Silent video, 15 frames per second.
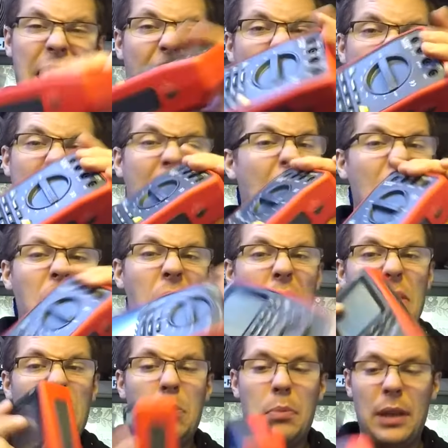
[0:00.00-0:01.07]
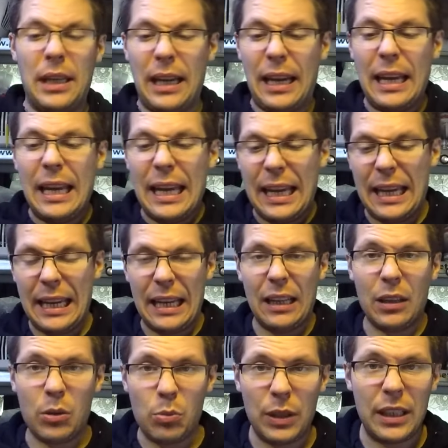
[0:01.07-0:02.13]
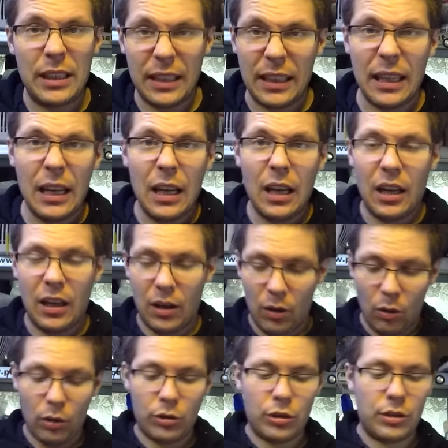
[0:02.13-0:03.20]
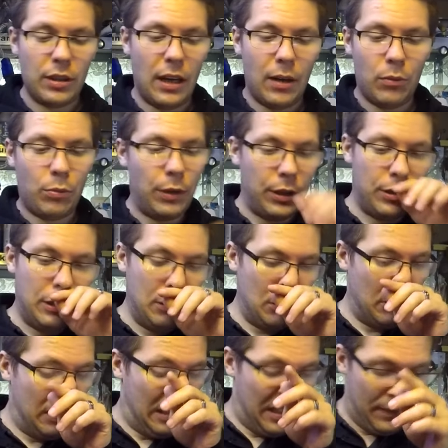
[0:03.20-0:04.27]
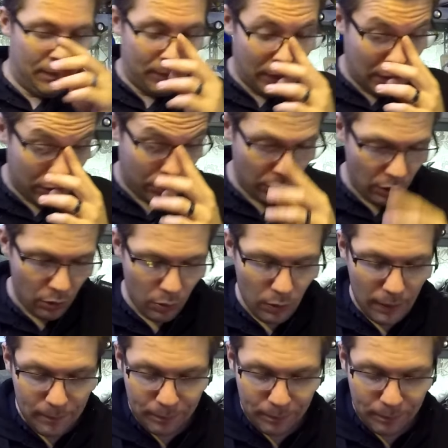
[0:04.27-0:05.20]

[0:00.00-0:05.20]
and heavy to be held with all the time with you. So